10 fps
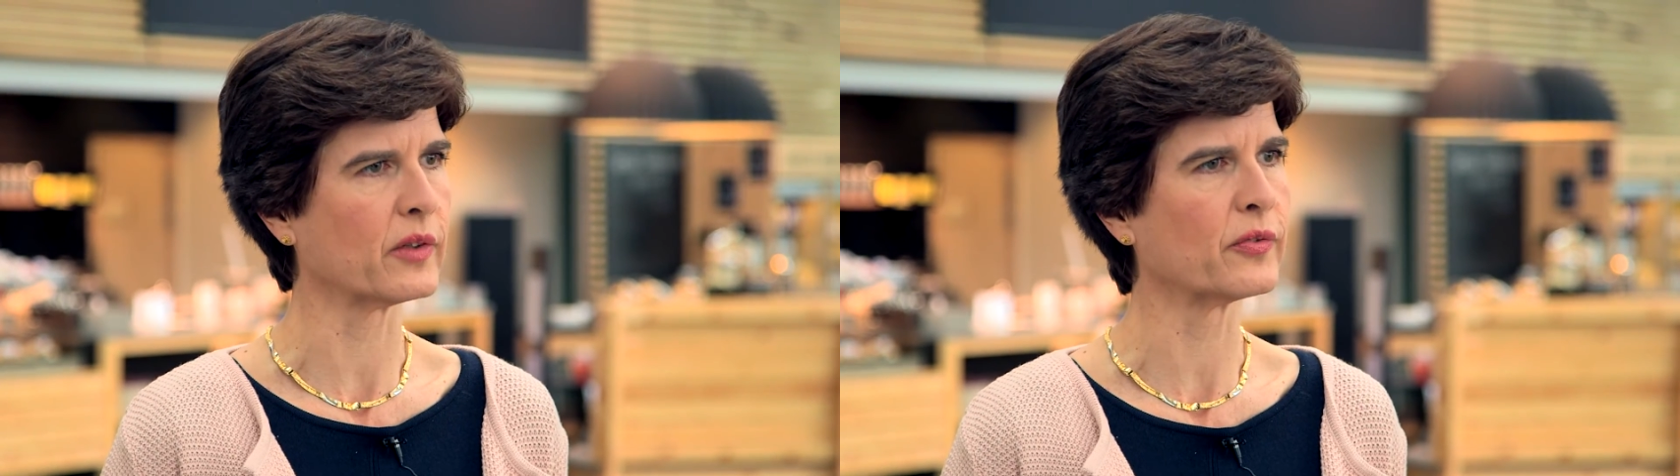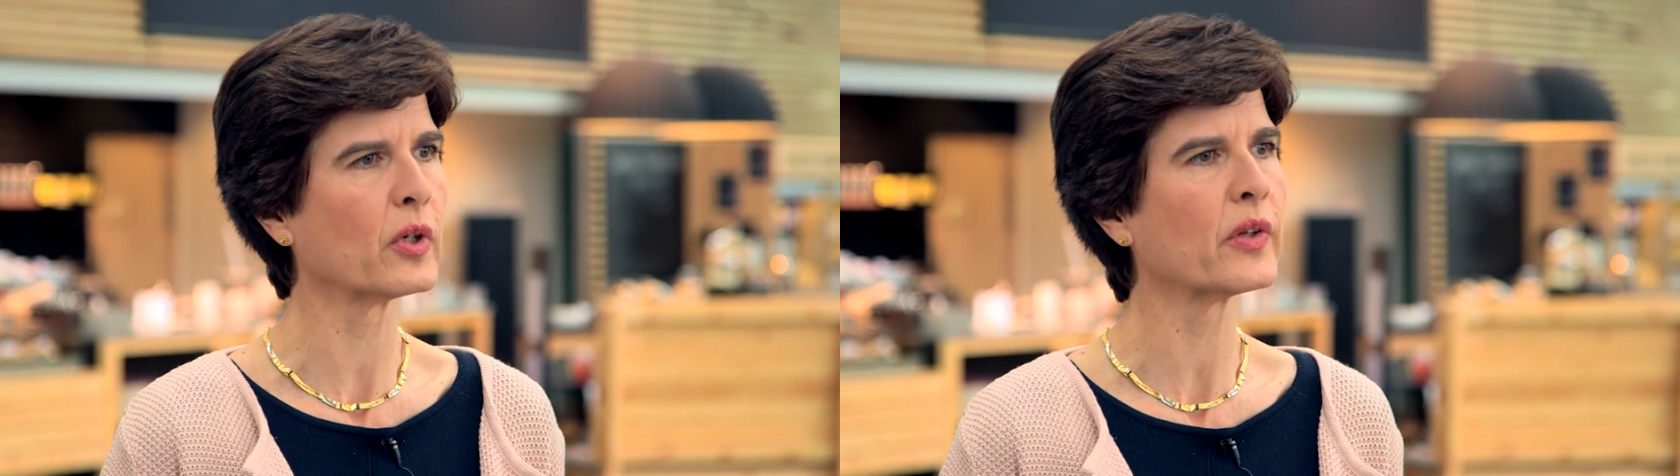
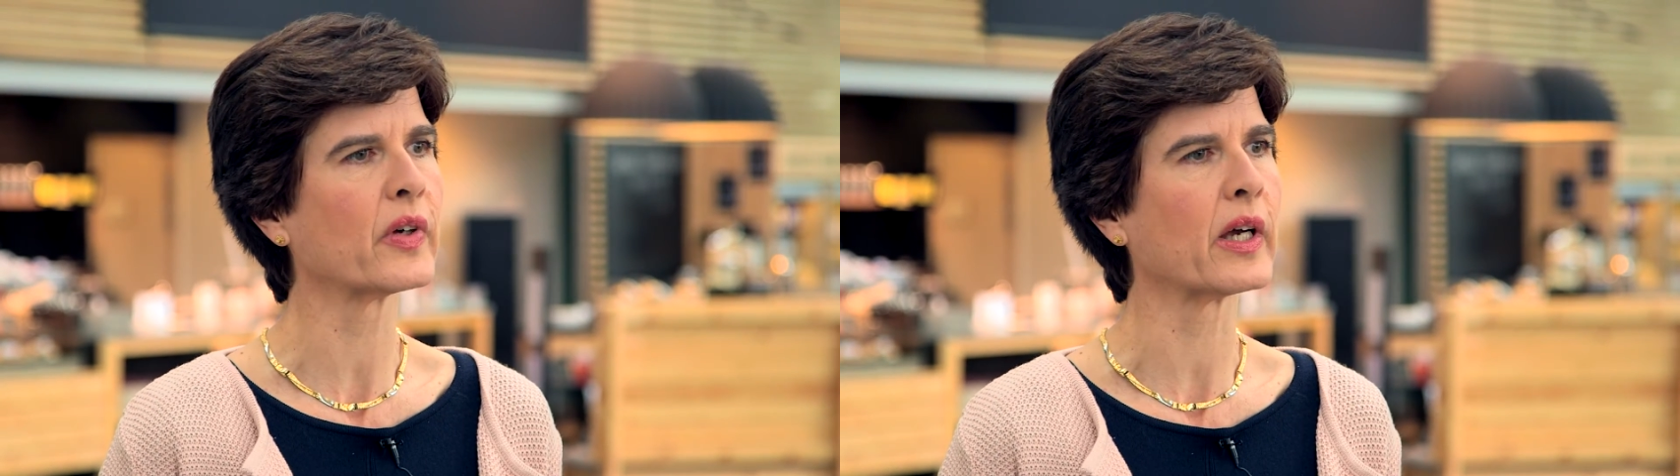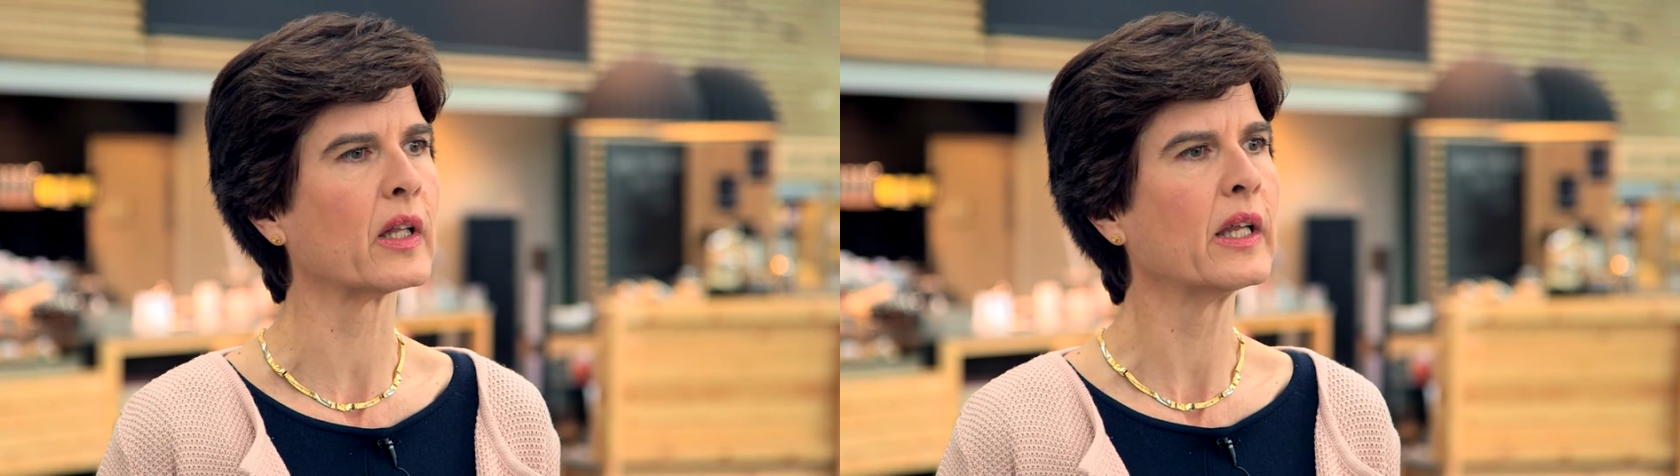
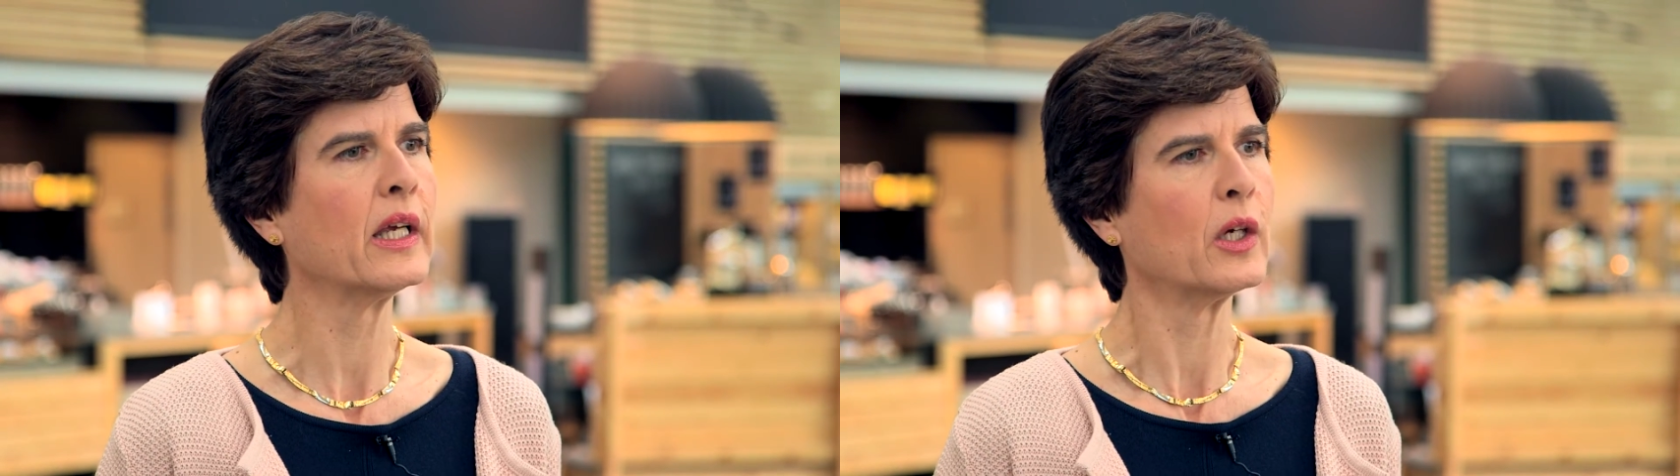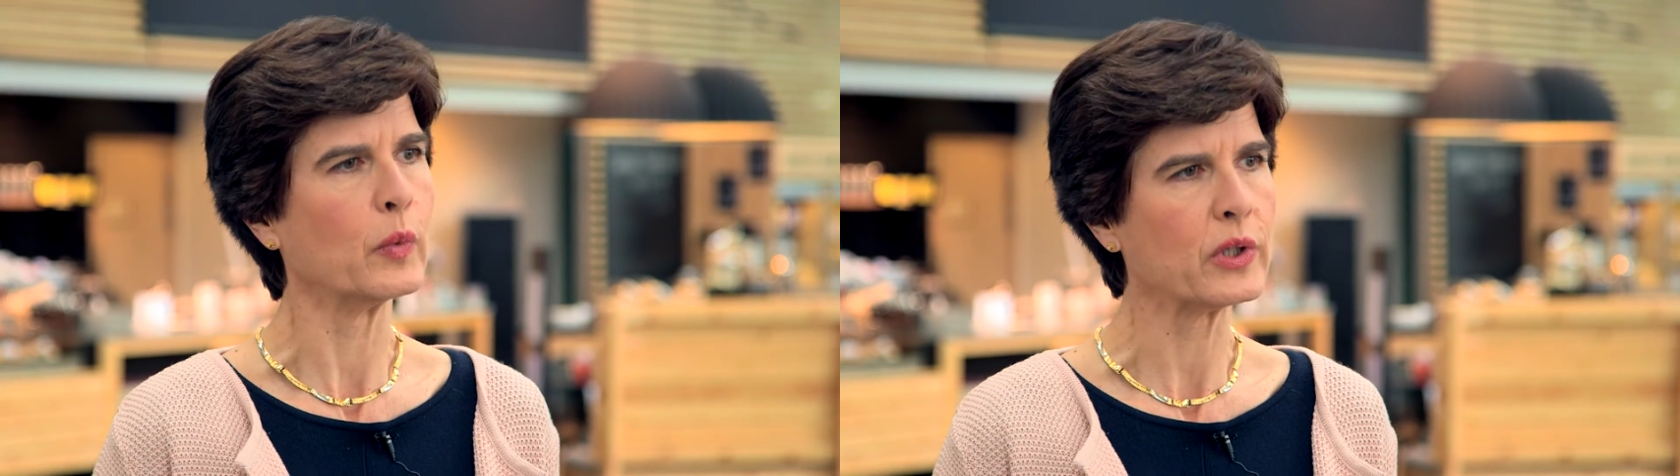volatile.
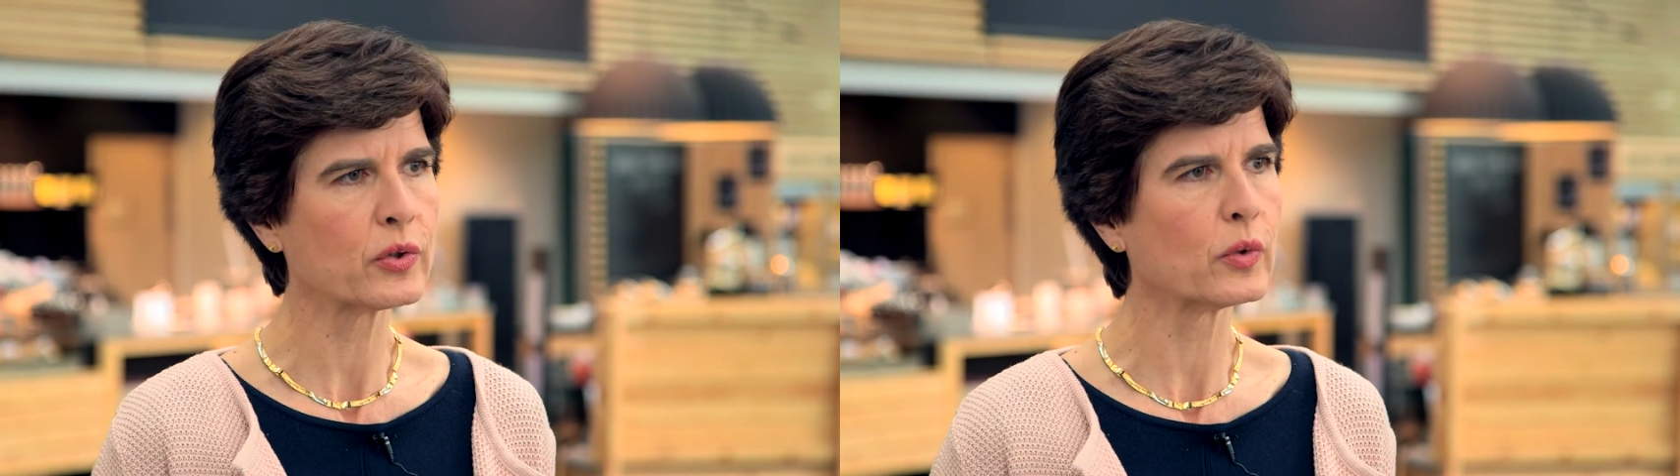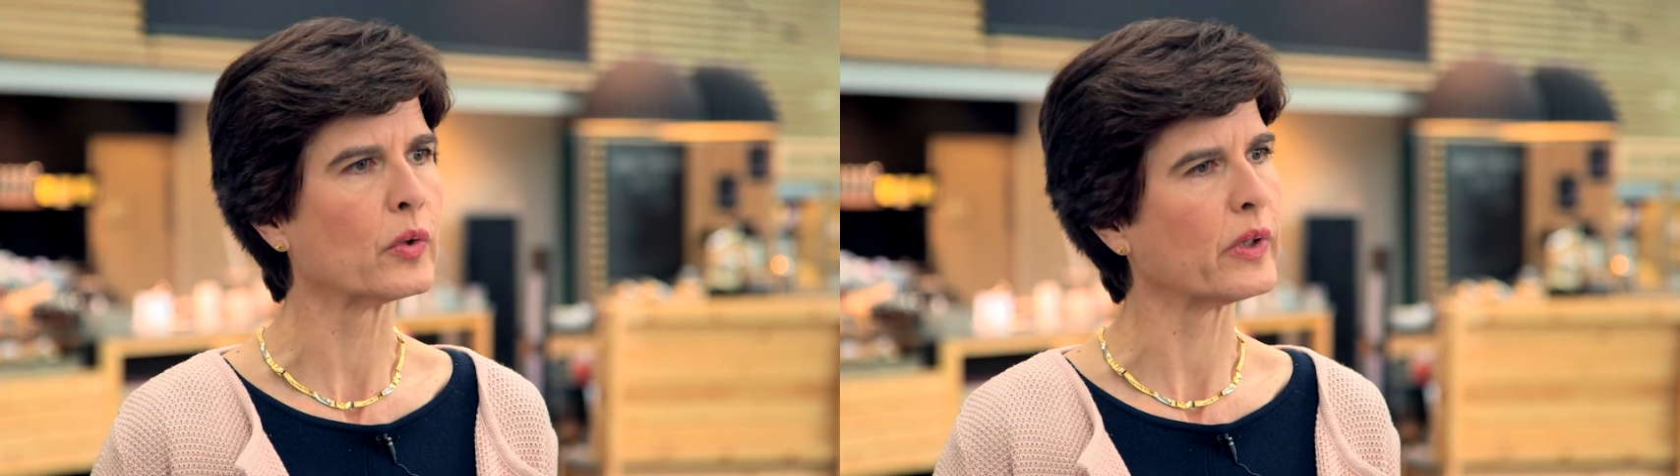We
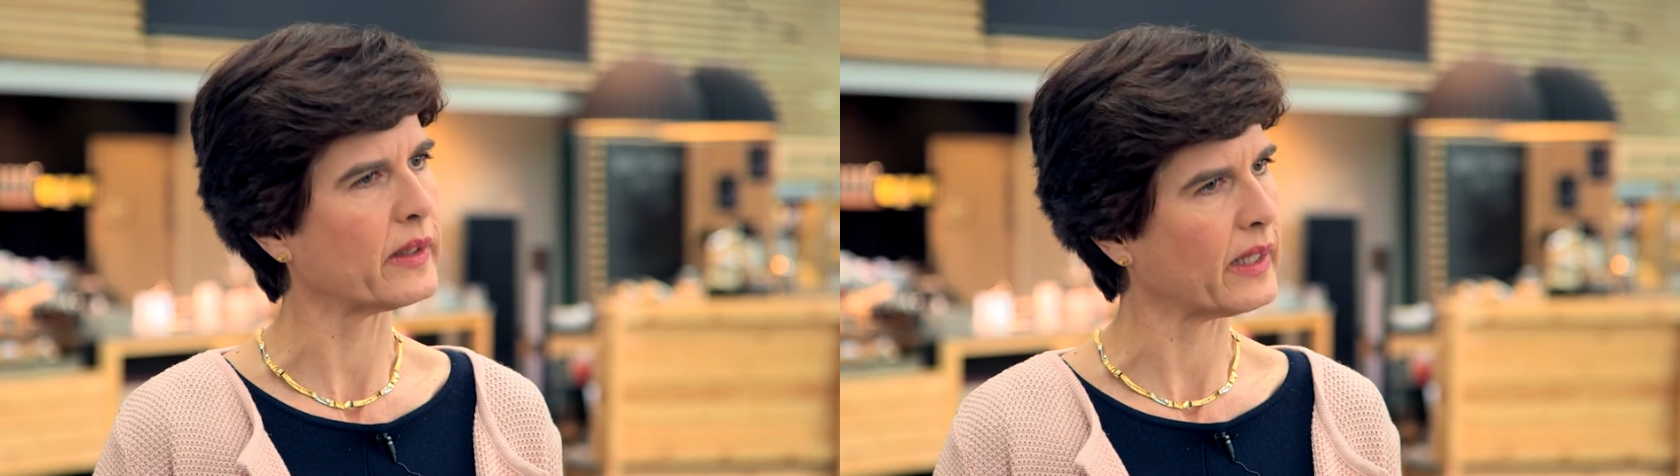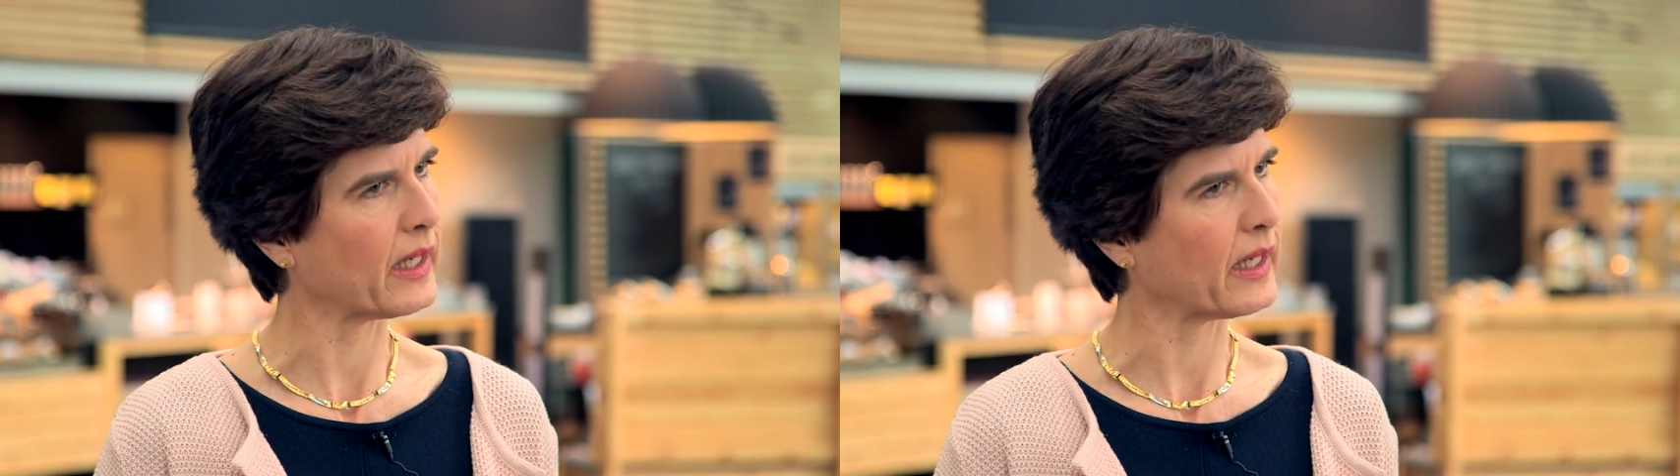saw that the